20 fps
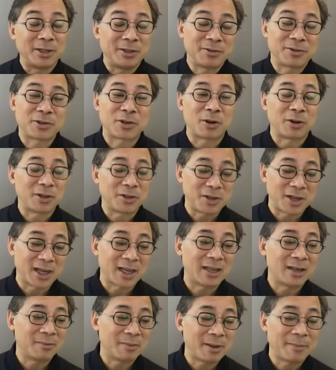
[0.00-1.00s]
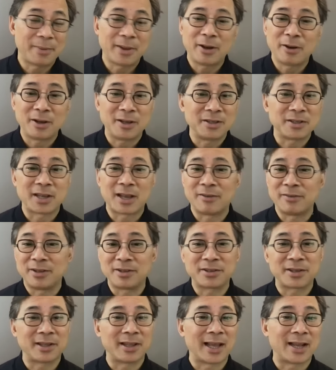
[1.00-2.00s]
Berries, and we started
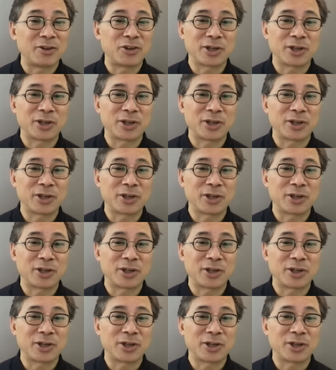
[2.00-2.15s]
talking about